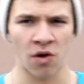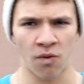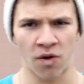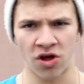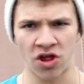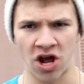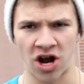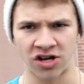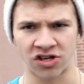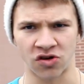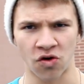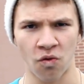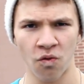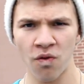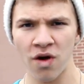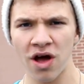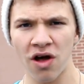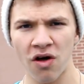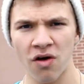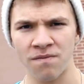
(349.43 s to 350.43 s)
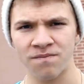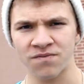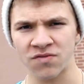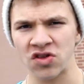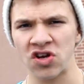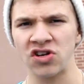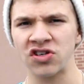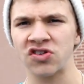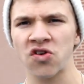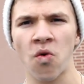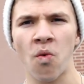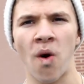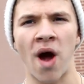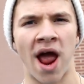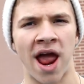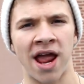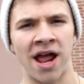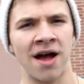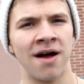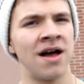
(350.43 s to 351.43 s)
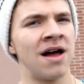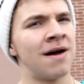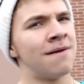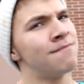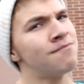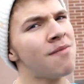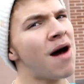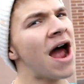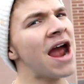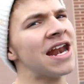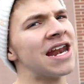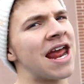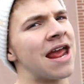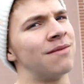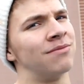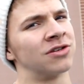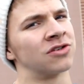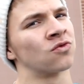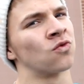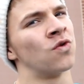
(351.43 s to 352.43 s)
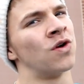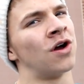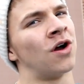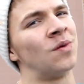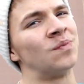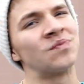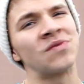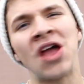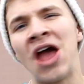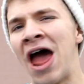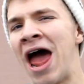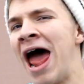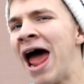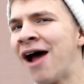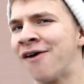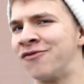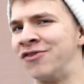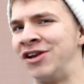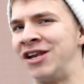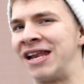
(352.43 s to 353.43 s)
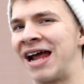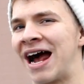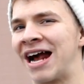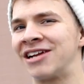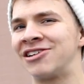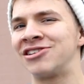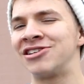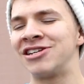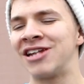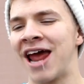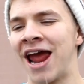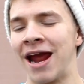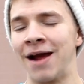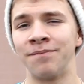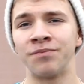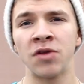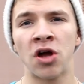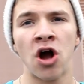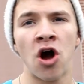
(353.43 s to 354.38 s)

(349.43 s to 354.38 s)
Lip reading: where there's a will, there's a way. My name is Will. Have a nice day.